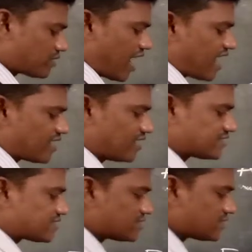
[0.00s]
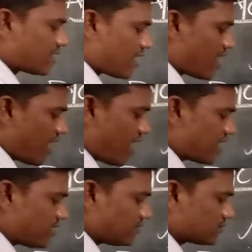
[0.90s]
to angle C,
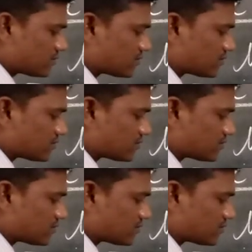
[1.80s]
and